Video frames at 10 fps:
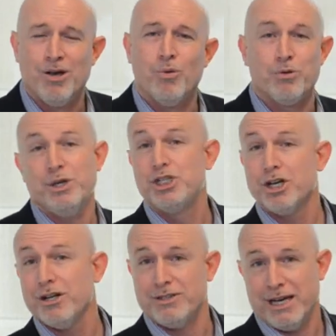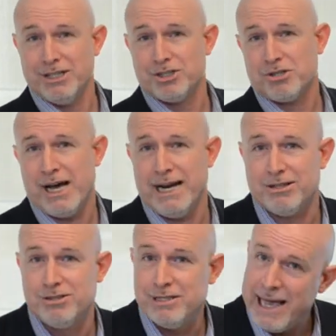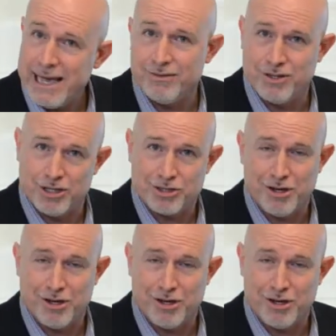What we should have done is tried out 10 of those